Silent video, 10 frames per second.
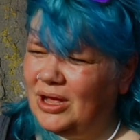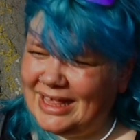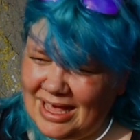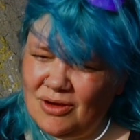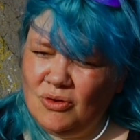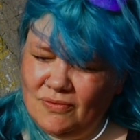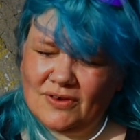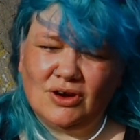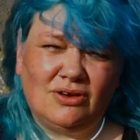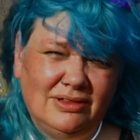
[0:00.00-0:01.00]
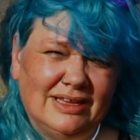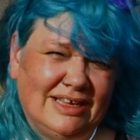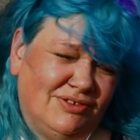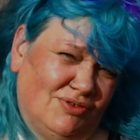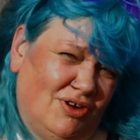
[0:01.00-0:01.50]
get over all
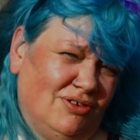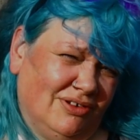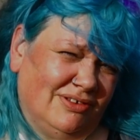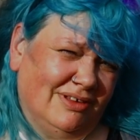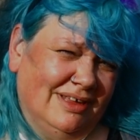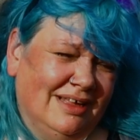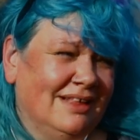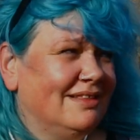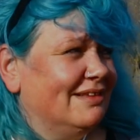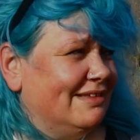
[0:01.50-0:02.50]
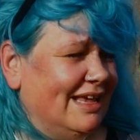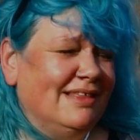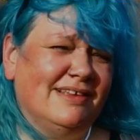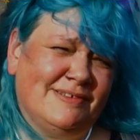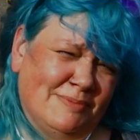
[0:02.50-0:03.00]
these rocks to see
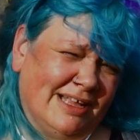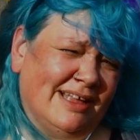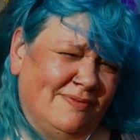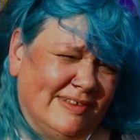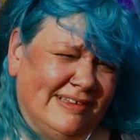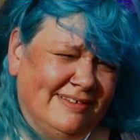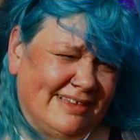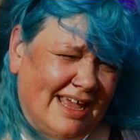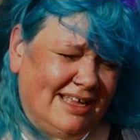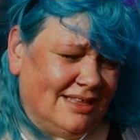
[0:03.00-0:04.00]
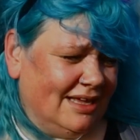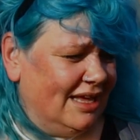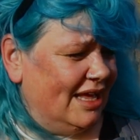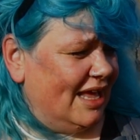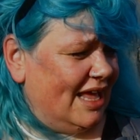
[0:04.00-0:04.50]
this magnificent sight
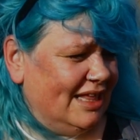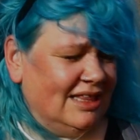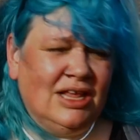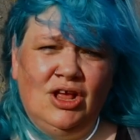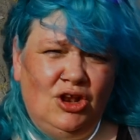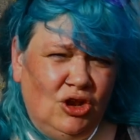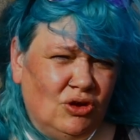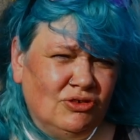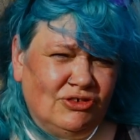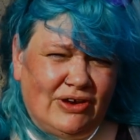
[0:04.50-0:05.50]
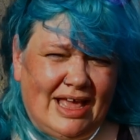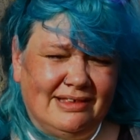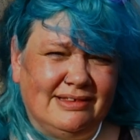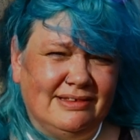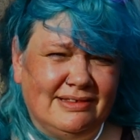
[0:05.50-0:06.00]
in long
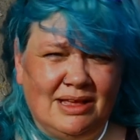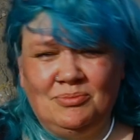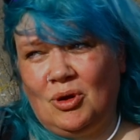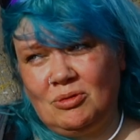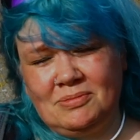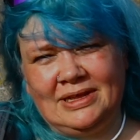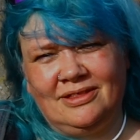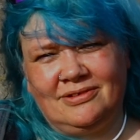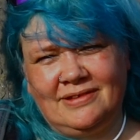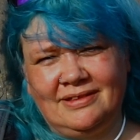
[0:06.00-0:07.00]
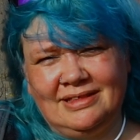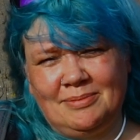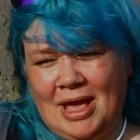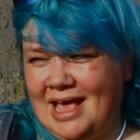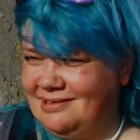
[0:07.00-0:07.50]
dresses and probably their Sunday
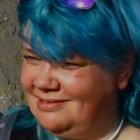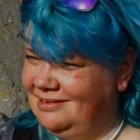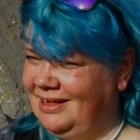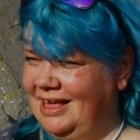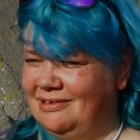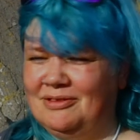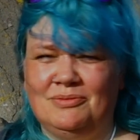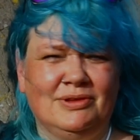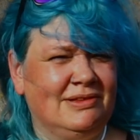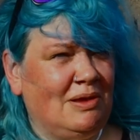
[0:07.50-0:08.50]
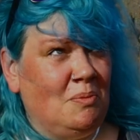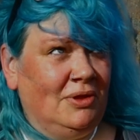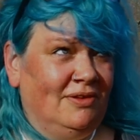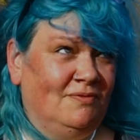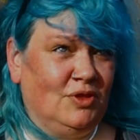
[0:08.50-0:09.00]
best, in case there was
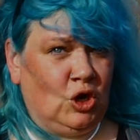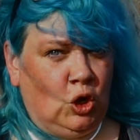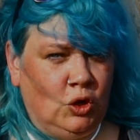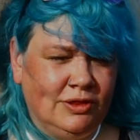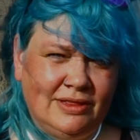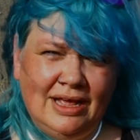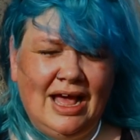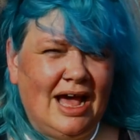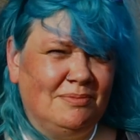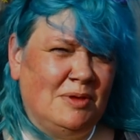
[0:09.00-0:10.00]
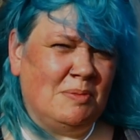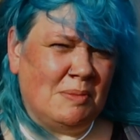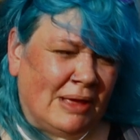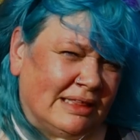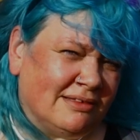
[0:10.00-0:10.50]
someone of the cloth had maybe
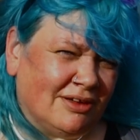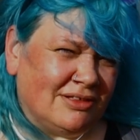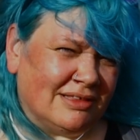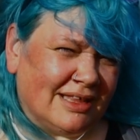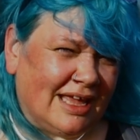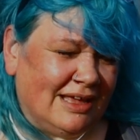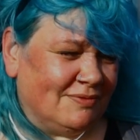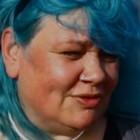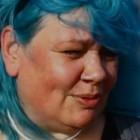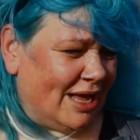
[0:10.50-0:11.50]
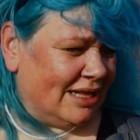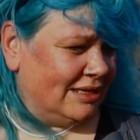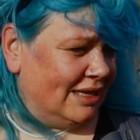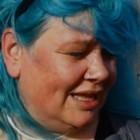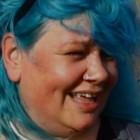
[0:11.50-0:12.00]
made it out to the cave as well.
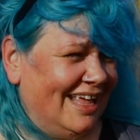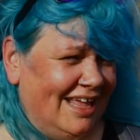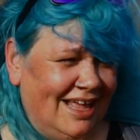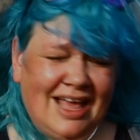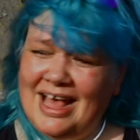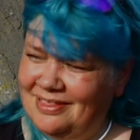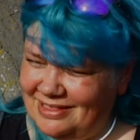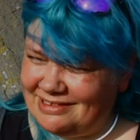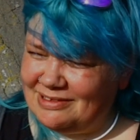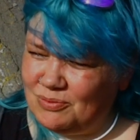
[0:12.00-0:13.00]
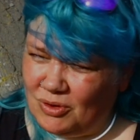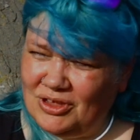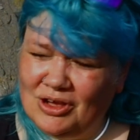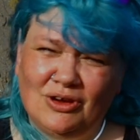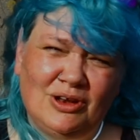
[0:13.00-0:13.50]
This is what
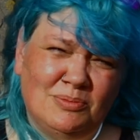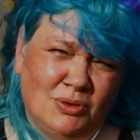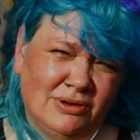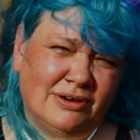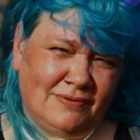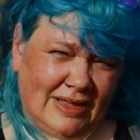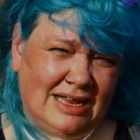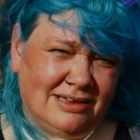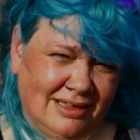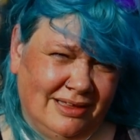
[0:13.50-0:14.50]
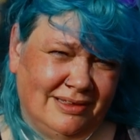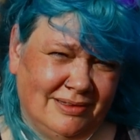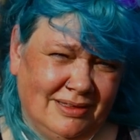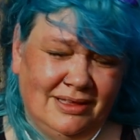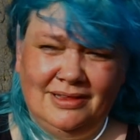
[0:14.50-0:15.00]
you call a boulder field.
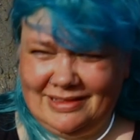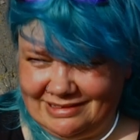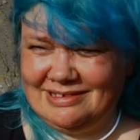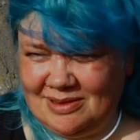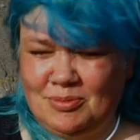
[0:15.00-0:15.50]
This is a